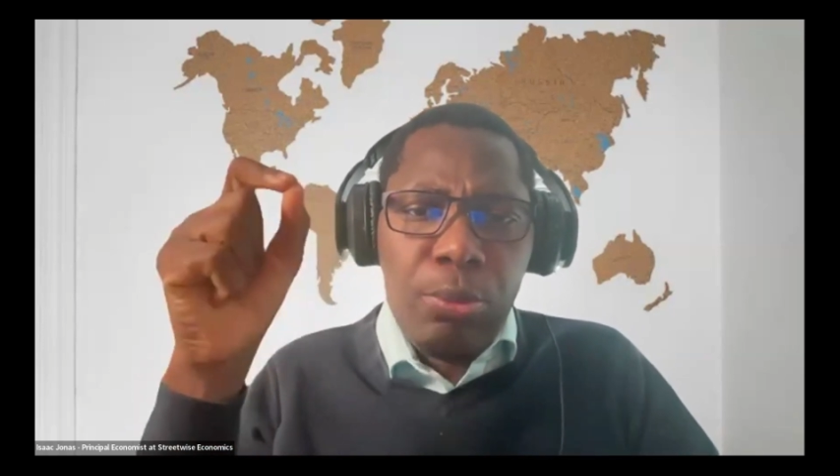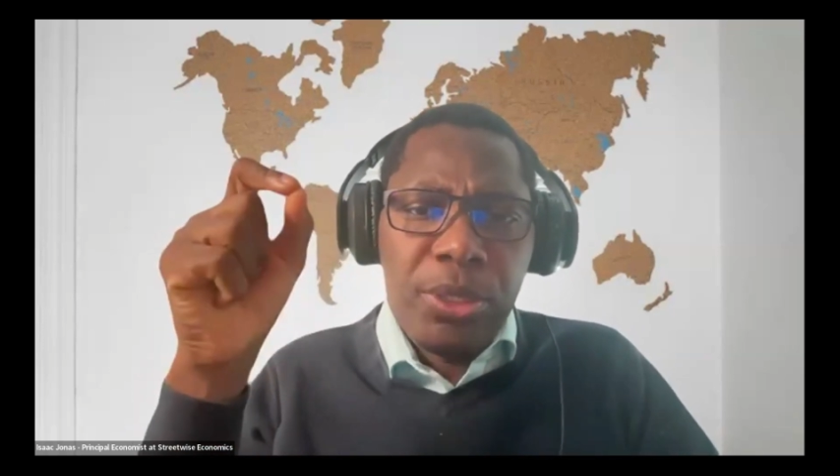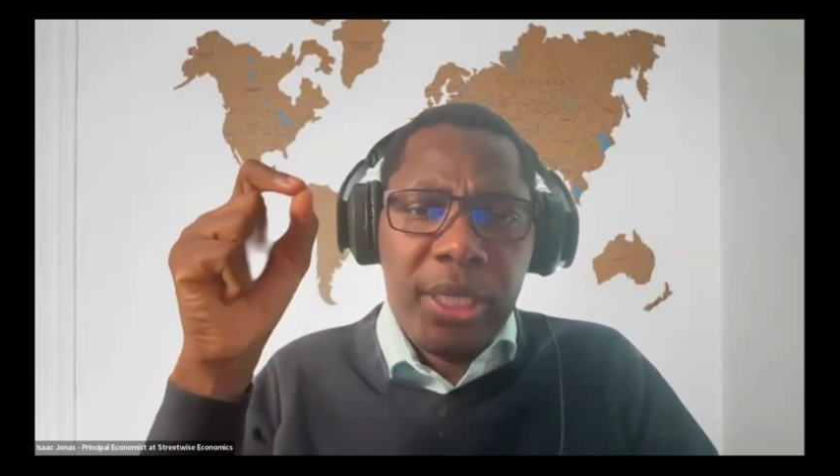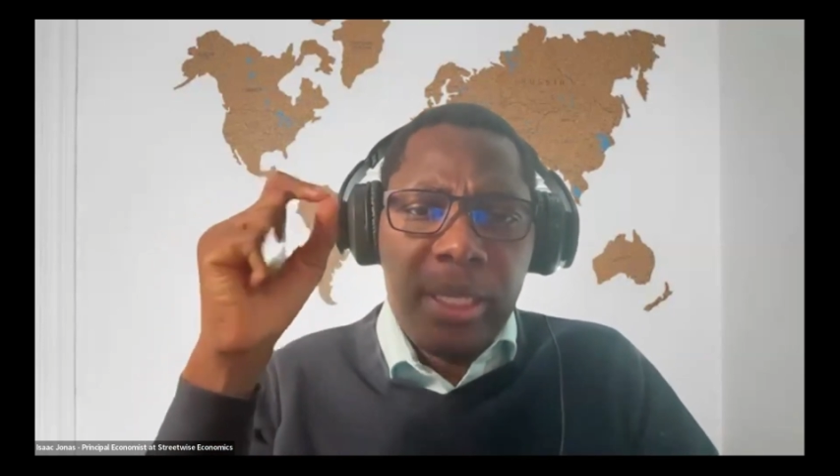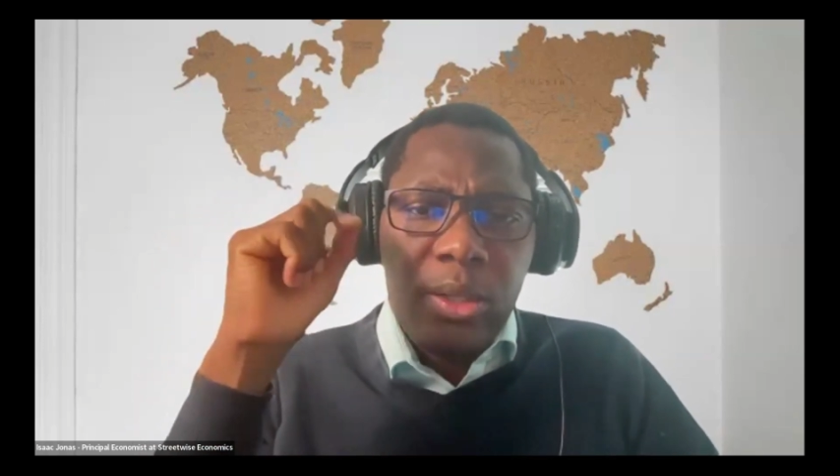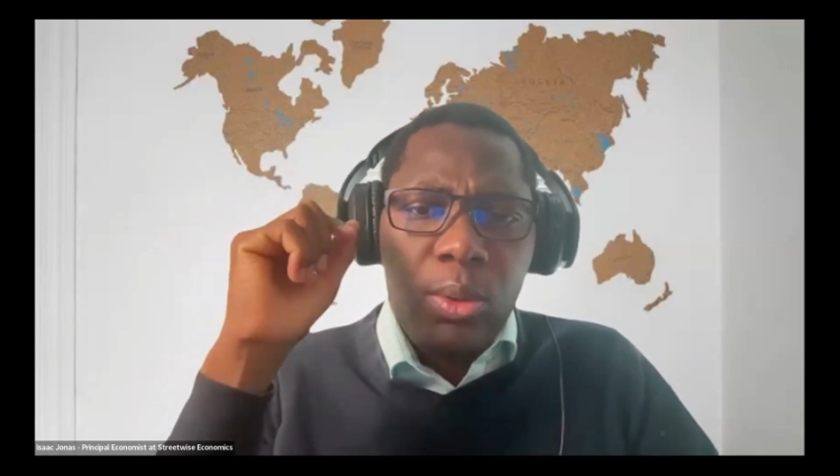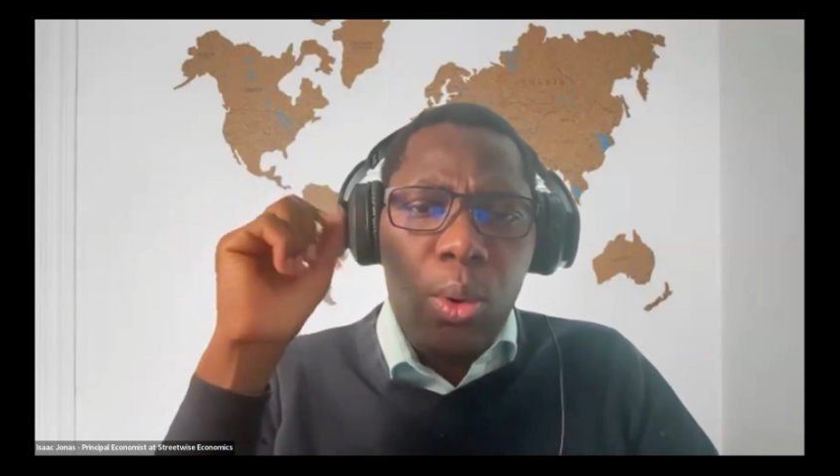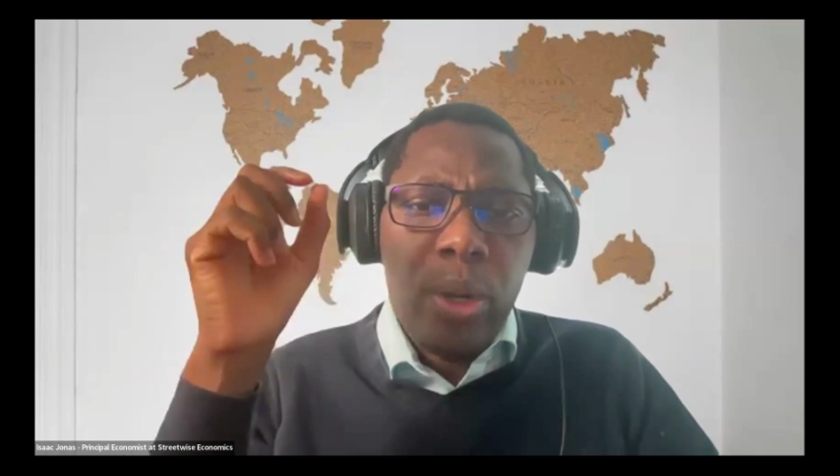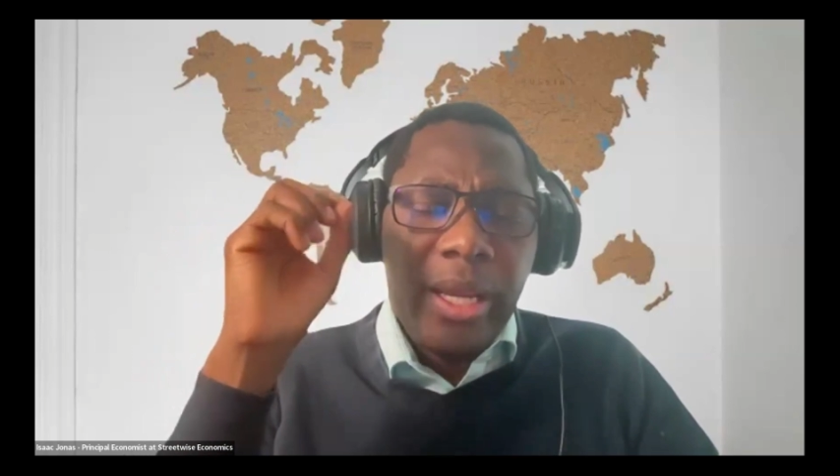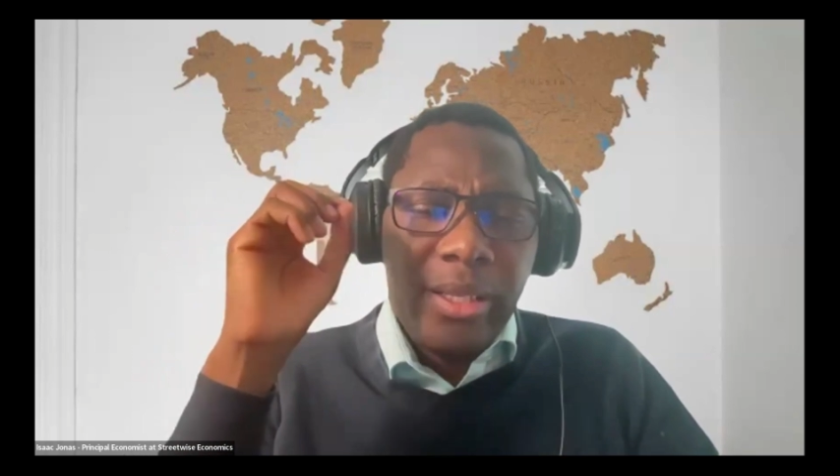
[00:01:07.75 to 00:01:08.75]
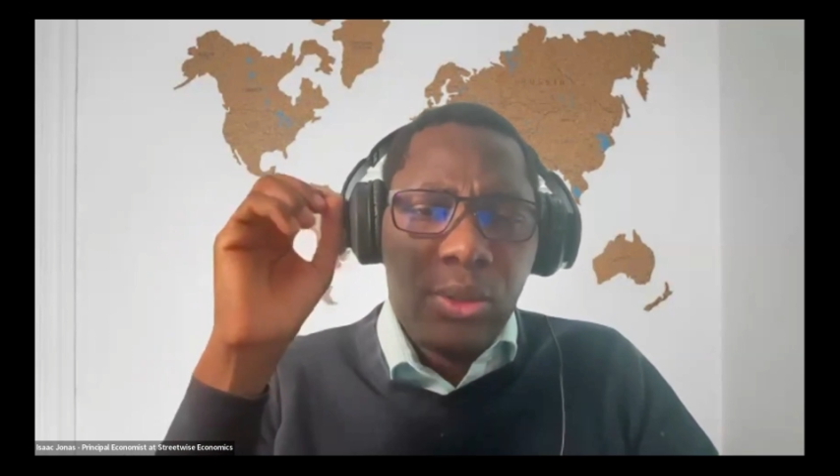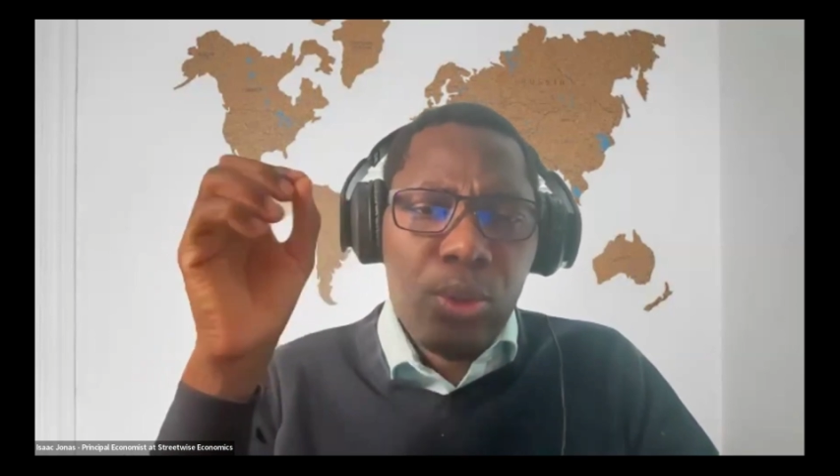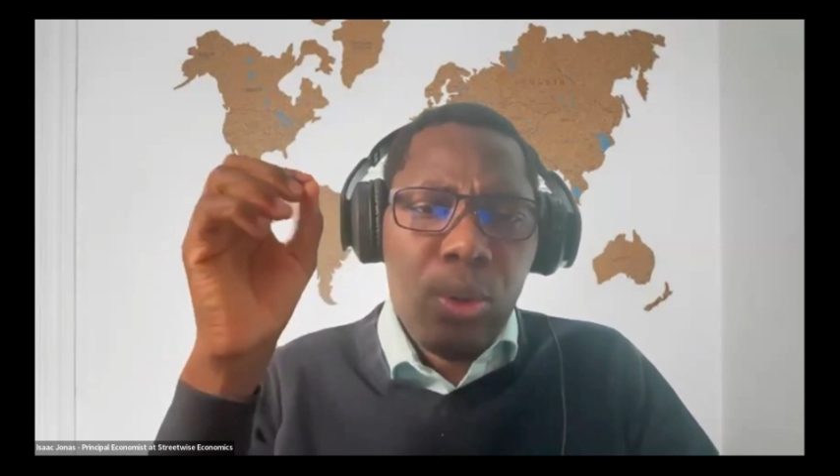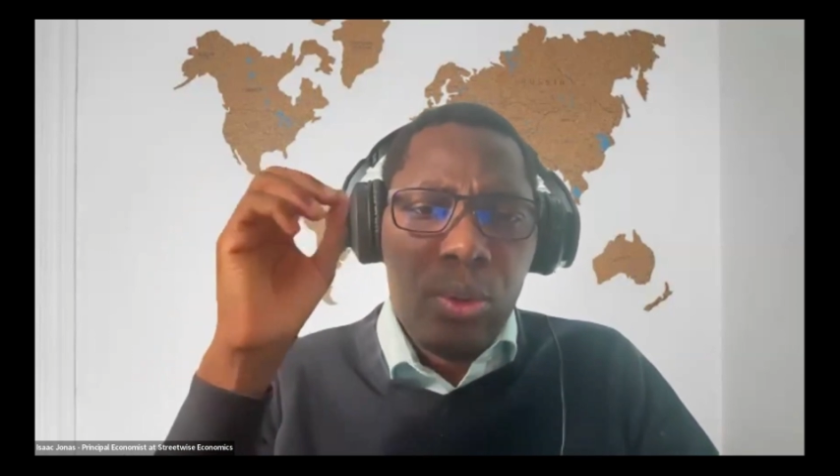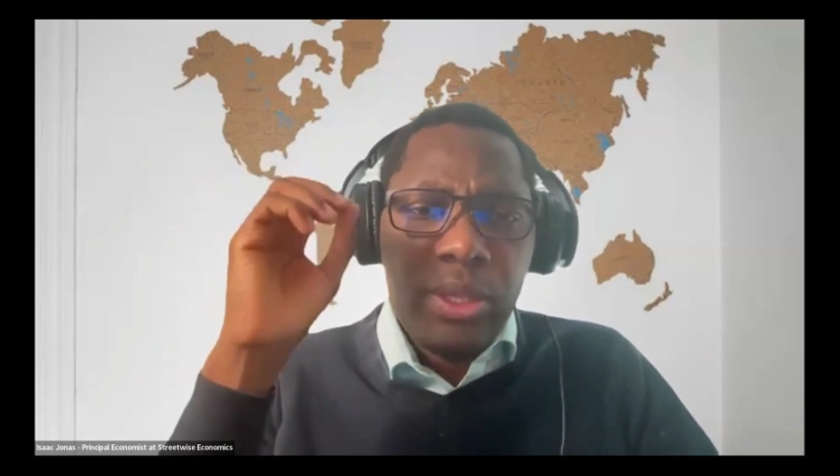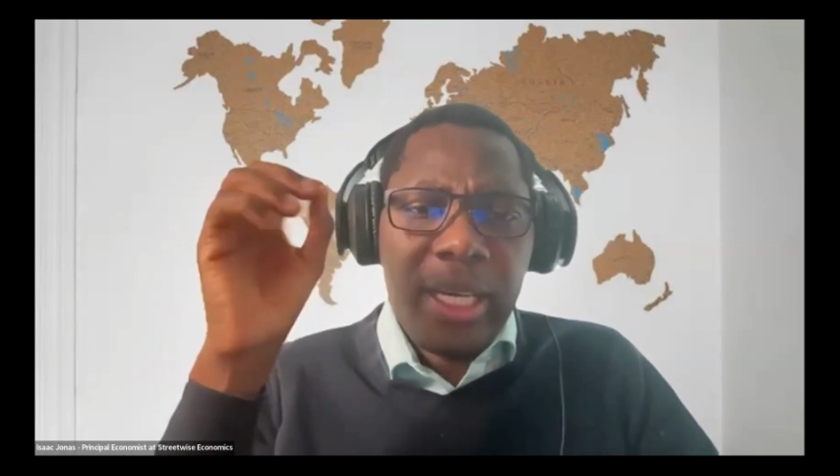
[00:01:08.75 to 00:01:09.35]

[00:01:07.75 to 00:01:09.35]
option on a stock